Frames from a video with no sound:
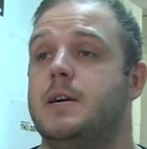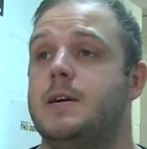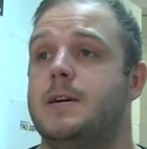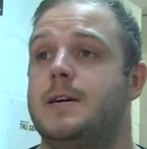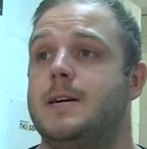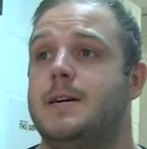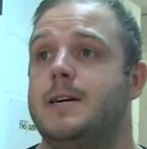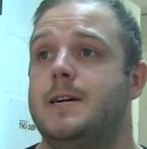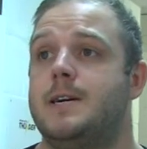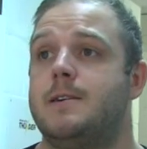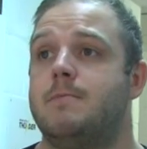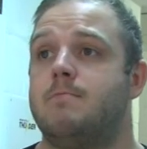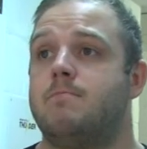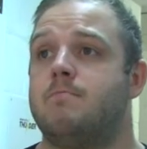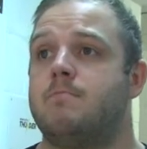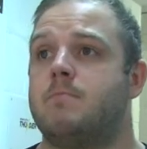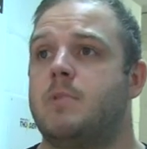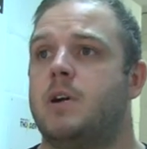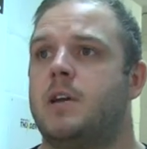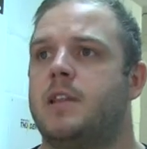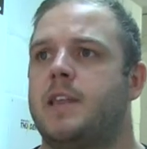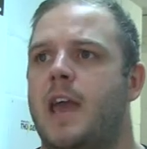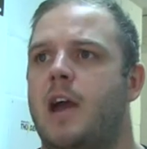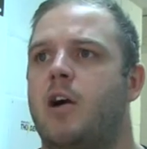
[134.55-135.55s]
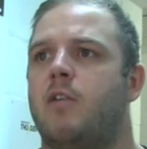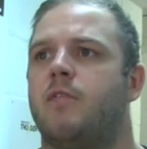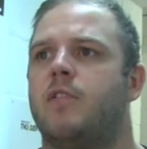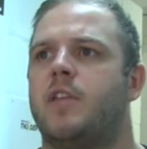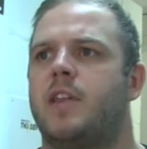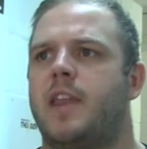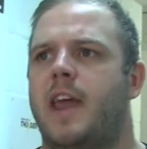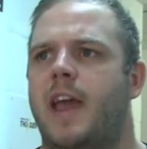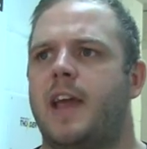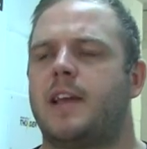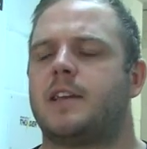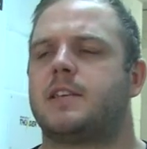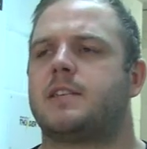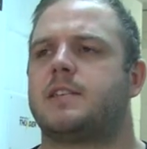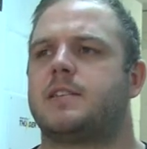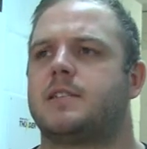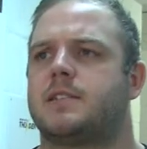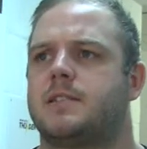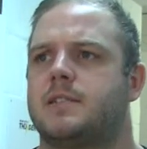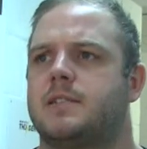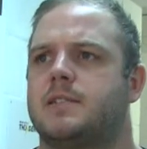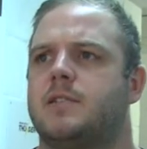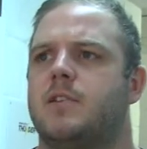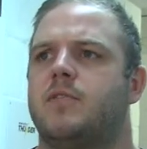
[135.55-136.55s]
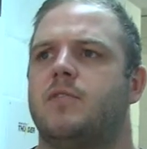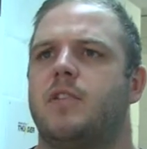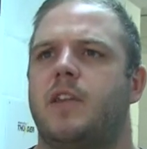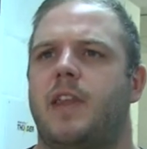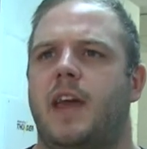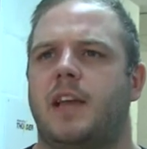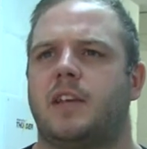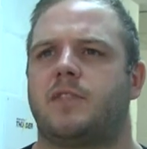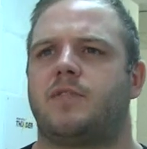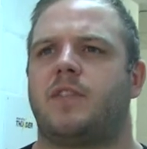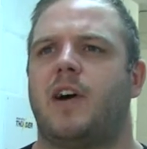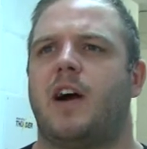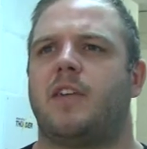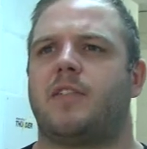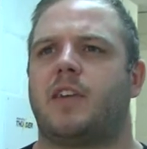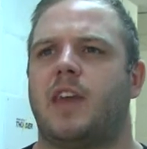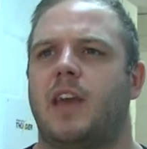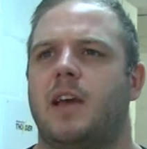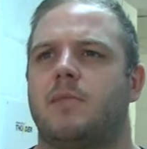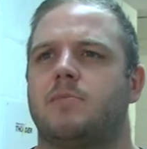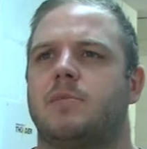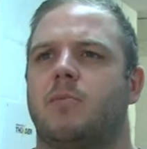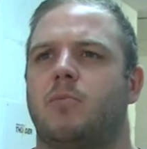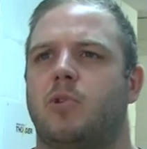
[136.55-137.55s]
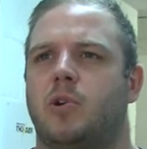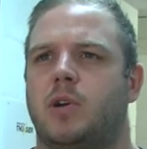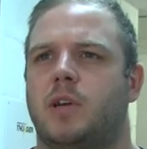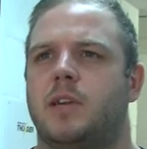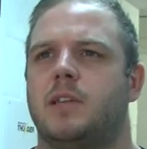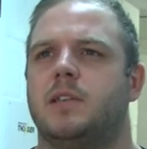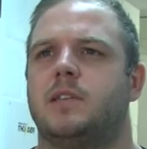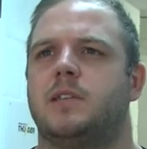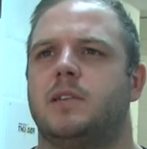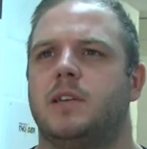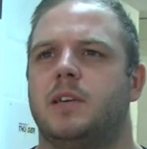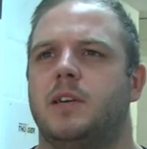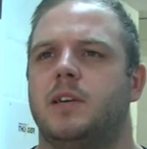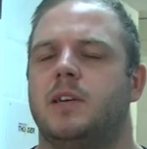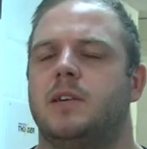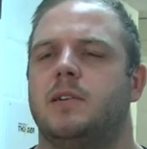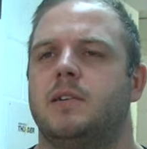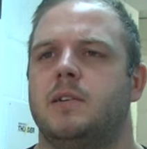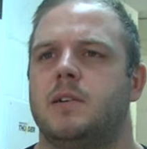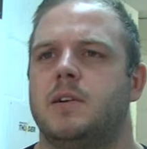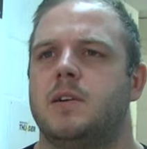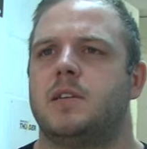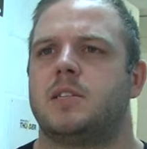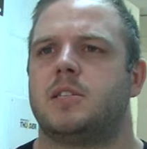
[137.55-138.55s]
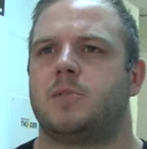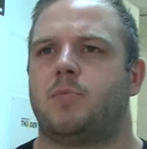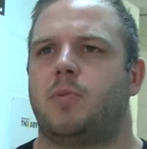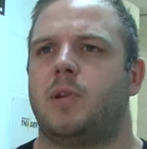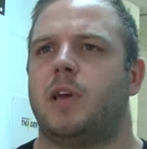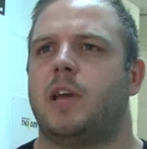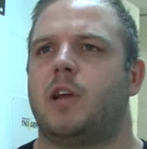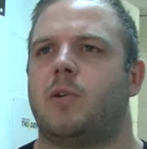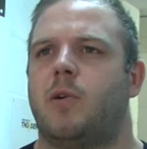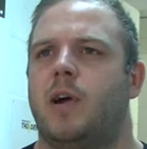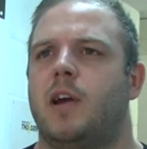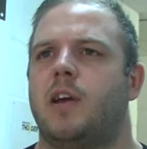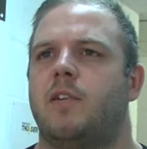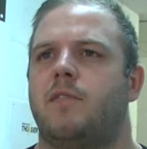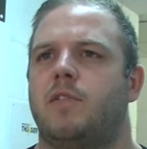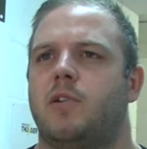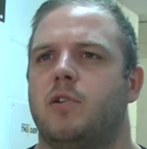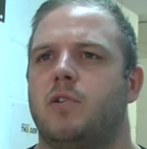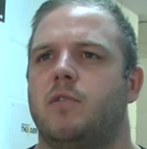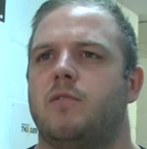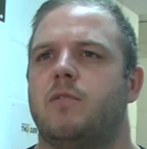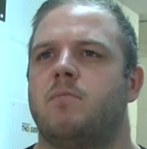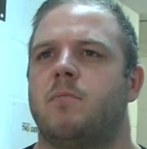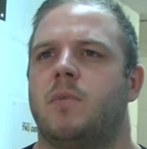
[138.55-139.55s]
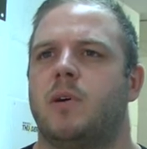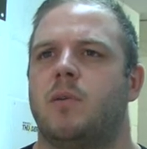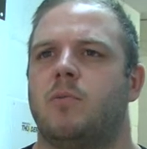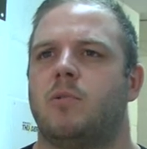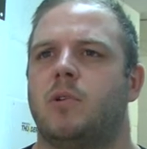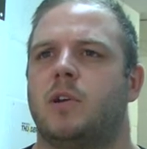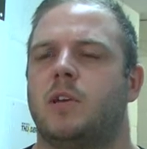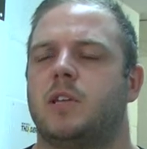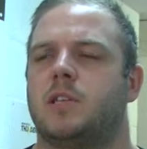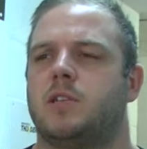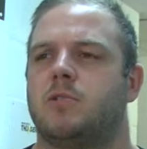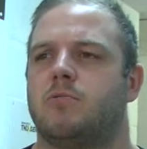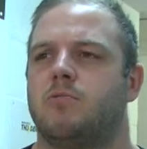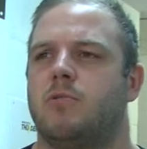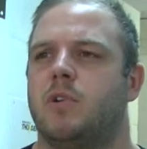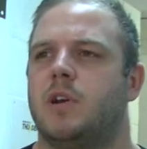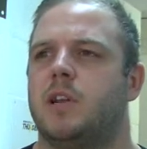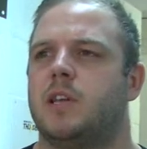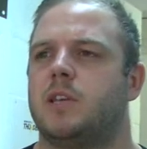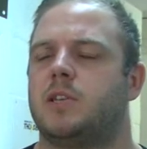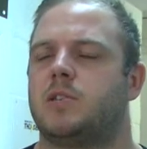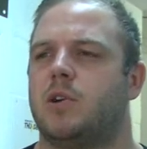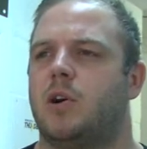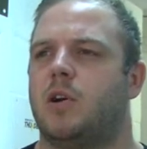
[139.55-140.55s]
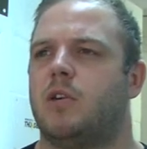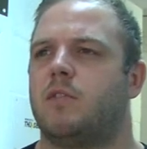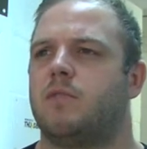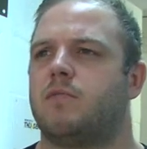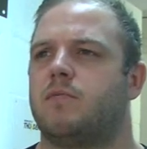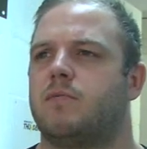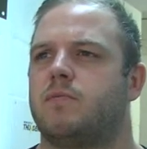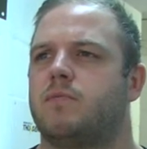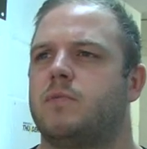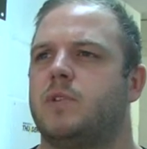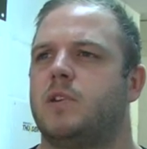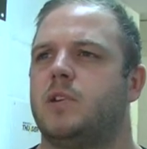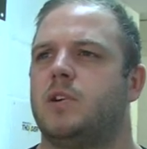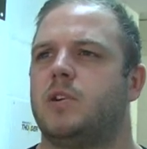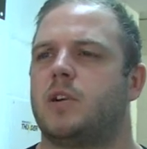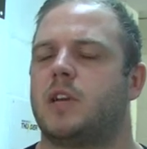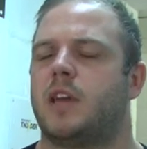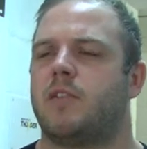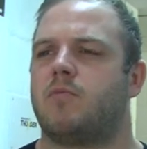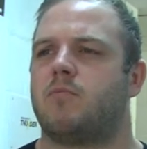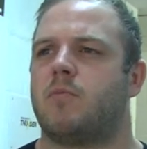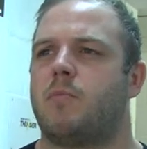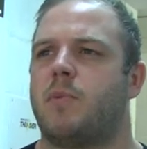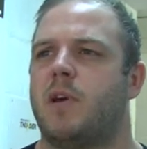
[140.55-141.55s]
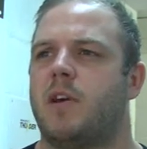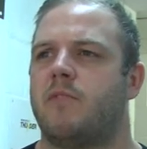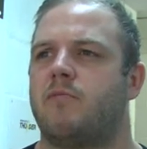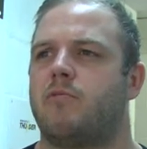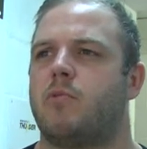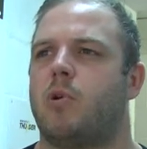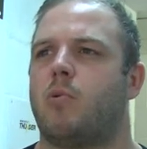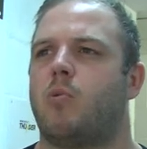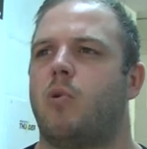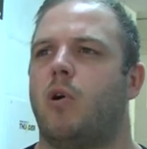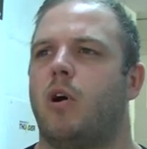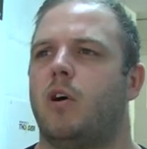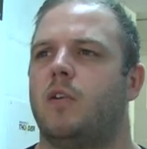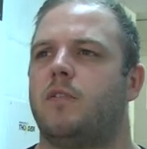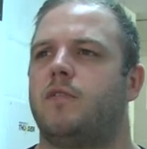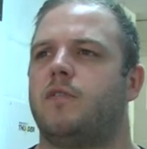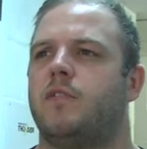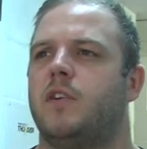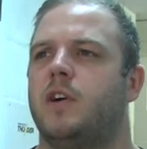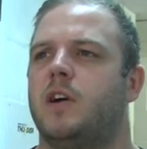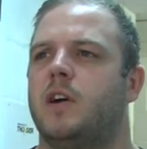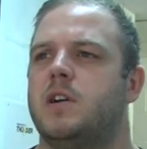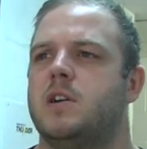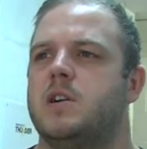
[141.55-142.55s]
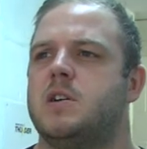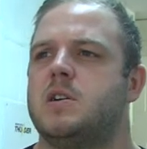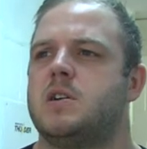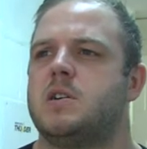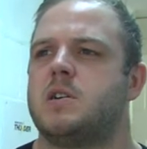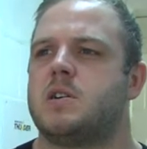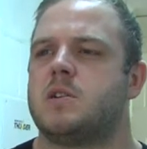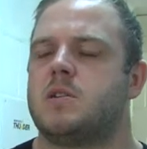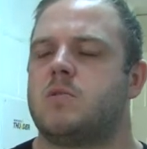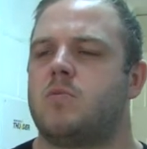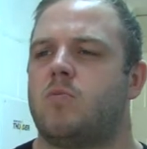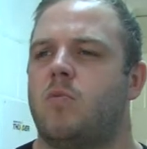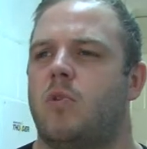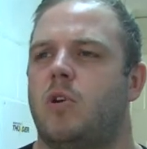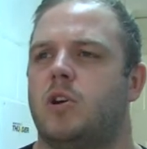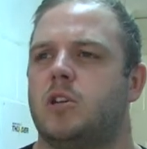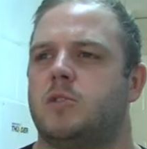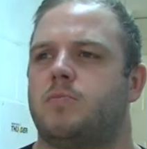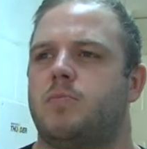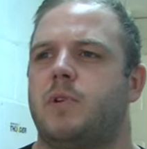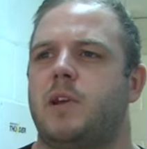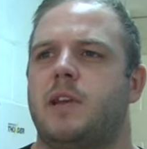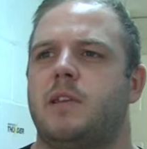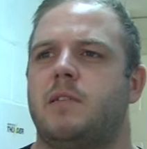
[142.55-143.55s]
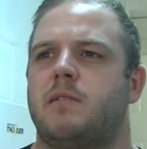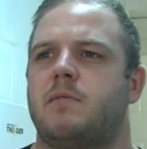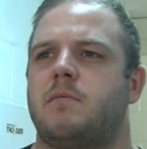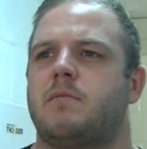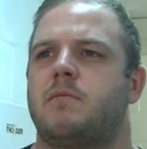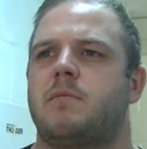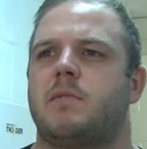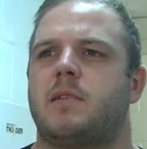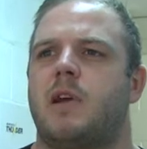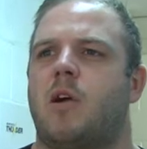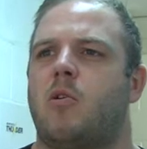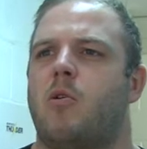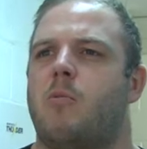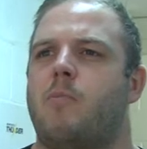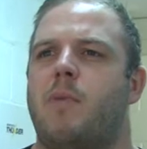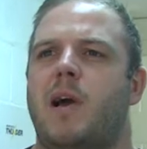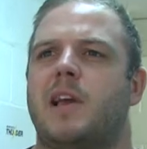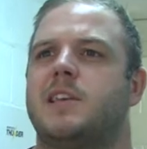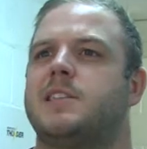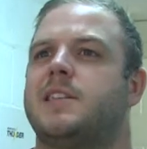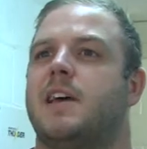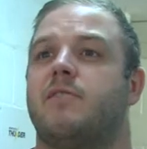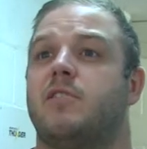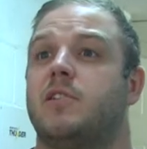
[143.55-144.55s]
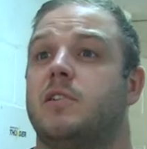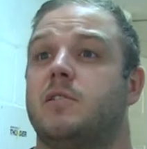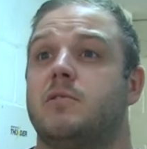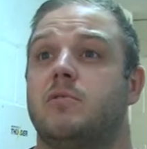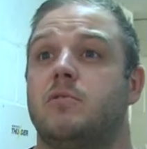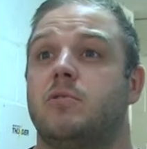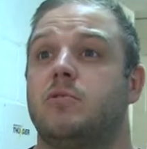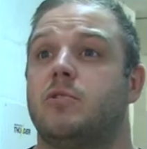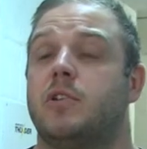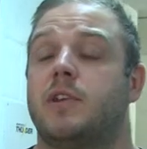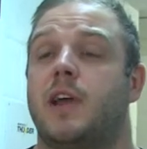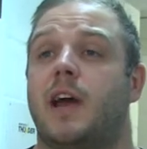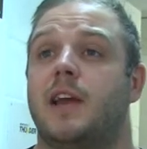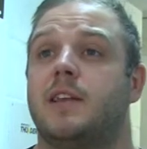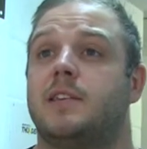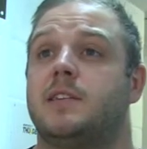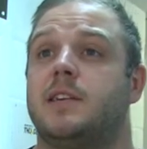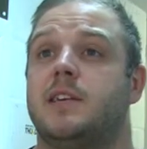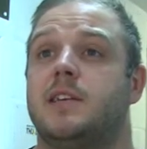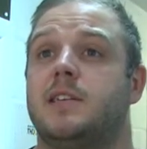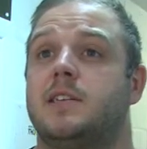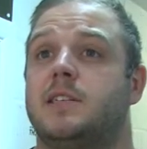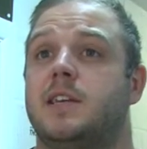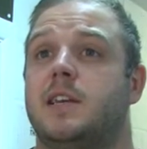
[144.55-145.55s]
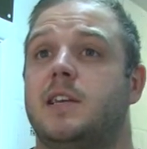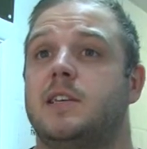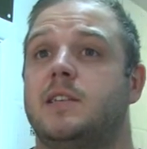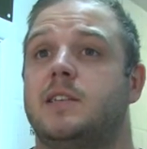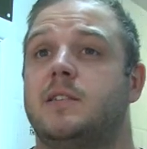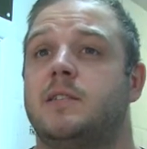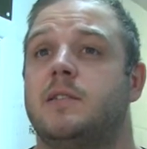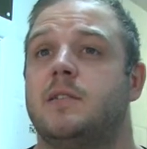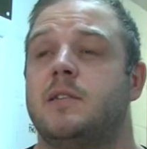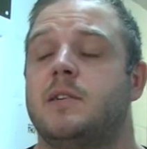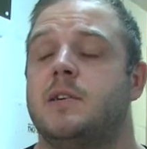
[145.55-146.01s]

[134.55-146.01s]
And yeah, over the next 5 games, I'm looking to play quite a few of them. I'm looking to really sort of give them a bit of a reward for what has been our best ever under-19 season.